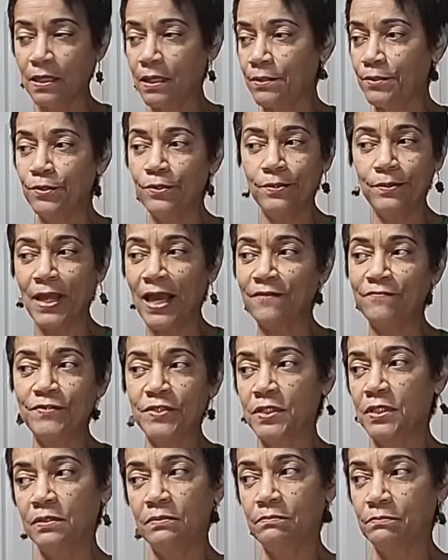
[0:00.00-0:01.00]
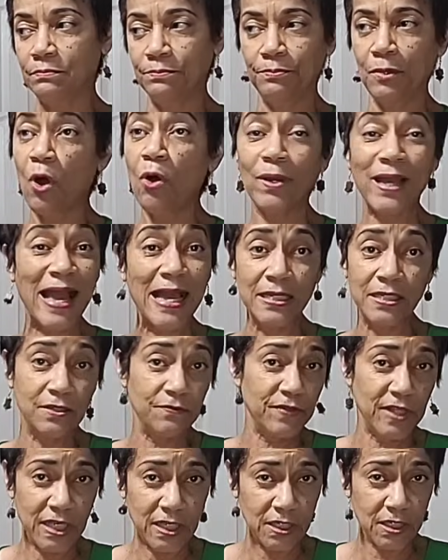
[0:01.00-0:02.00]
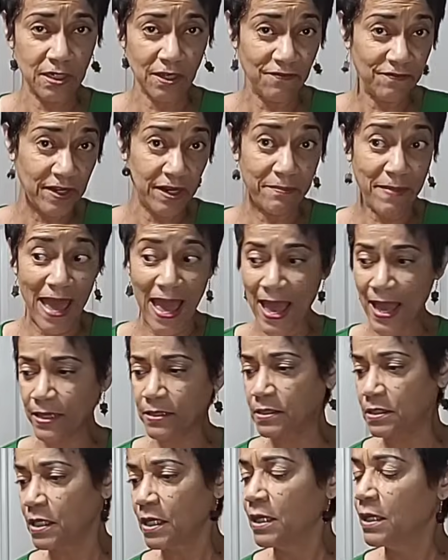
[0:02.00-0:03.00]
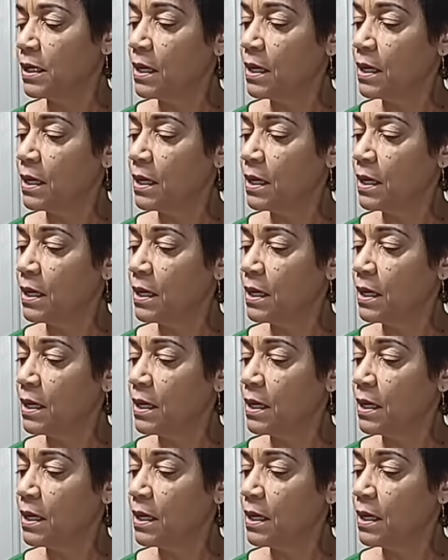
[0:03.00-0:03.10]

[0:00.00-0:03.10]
I've seen all kinds of things stuffed in bags.